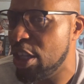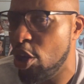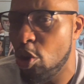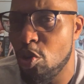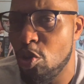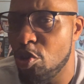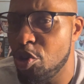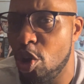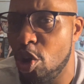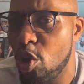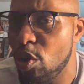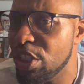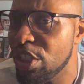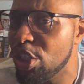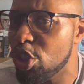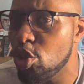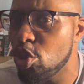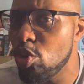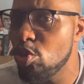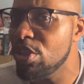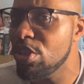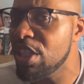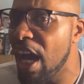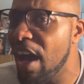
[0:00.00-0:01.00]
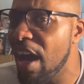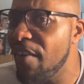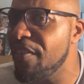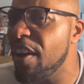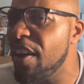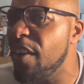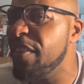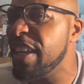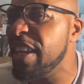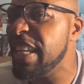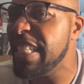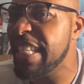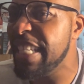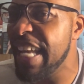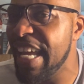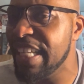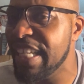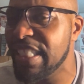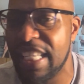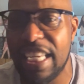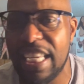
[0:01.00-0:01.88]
Oh, no, it's too tough of a test.